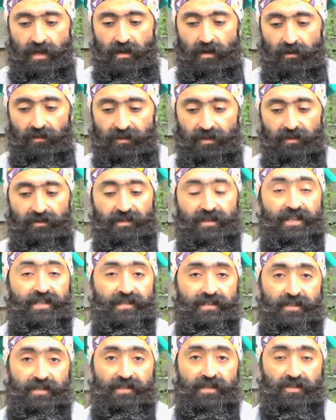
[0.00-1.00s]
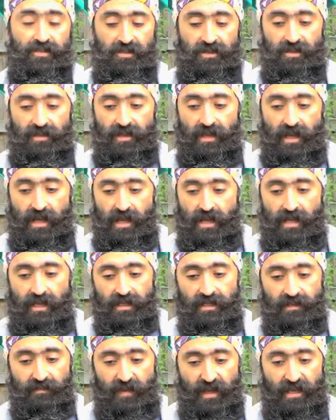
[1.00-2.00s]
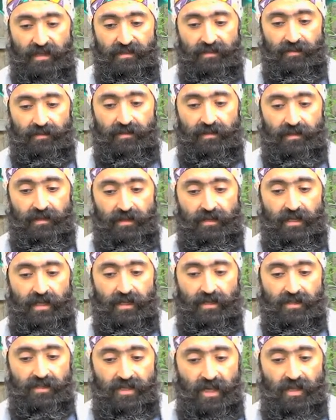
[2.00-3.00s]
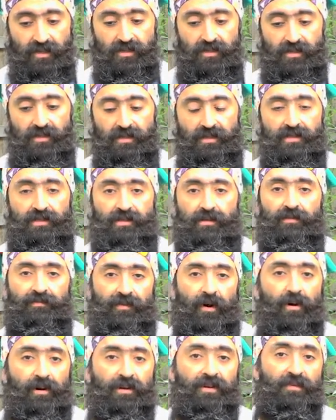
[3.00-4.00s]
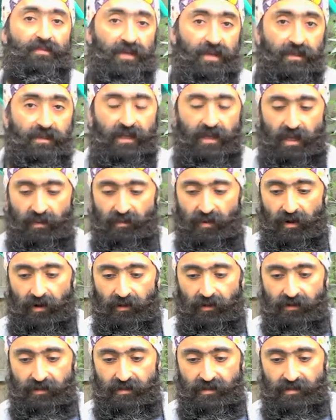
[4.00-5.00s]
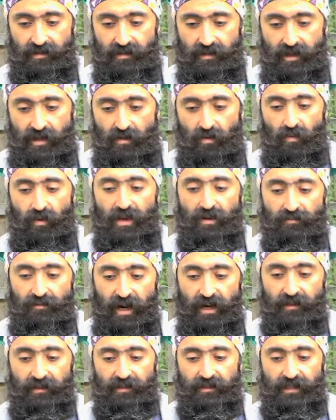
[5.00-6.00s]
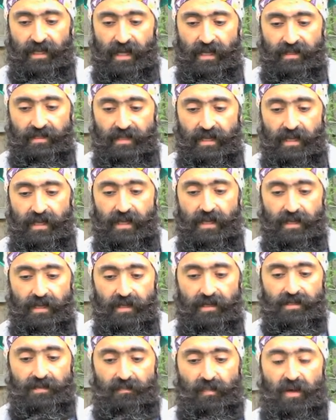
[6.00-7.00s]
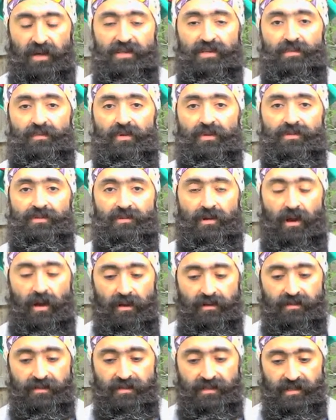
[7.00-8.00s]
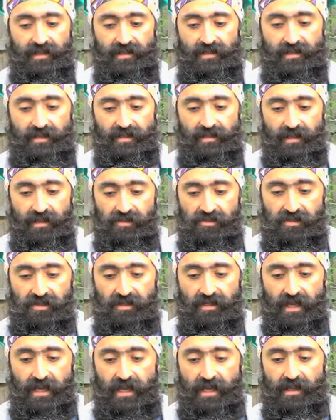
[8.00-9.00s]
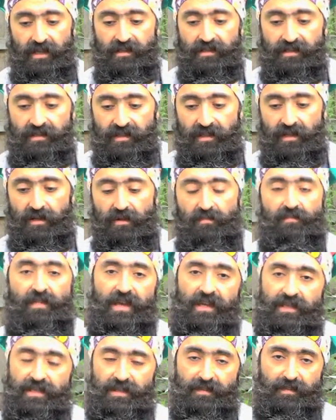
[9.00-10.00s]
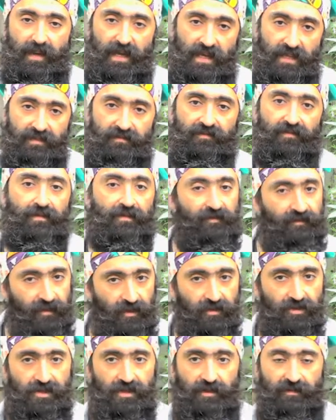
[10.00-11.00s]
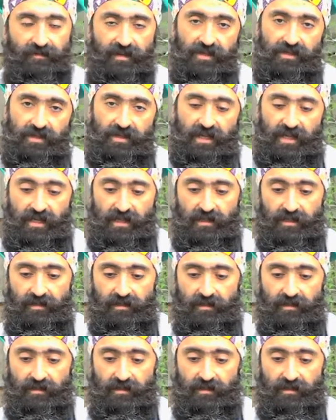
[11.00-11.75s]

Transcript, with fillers: Although this decision is based on the intentions of our community partners, we recognize it is possible to honor this decision and still make space for future visioning.